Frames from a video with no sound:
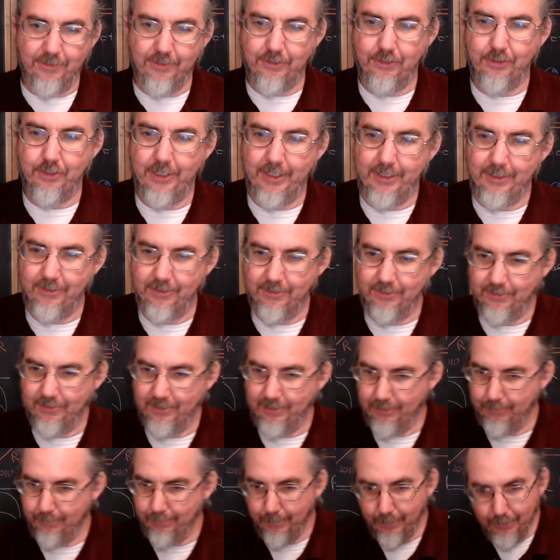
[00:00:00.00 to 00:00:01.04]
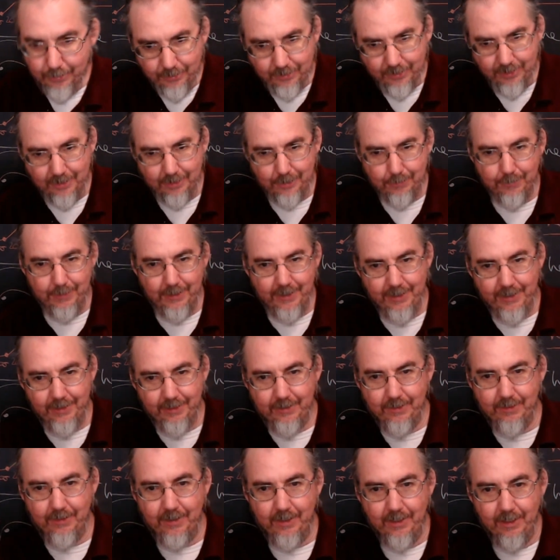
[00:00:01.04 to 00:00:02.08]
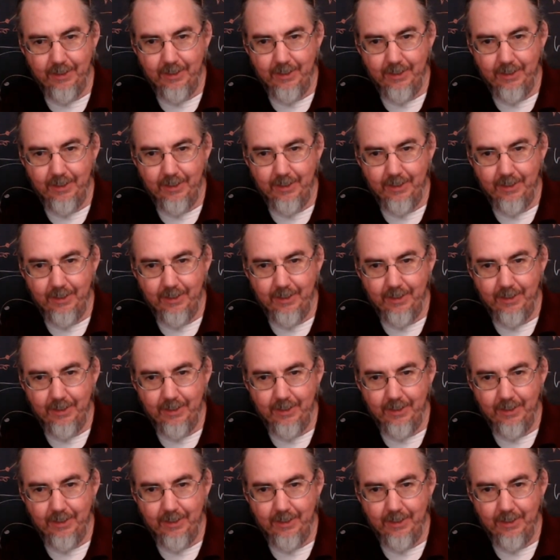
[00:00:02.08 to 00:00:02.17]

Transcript: crisis in the most expedient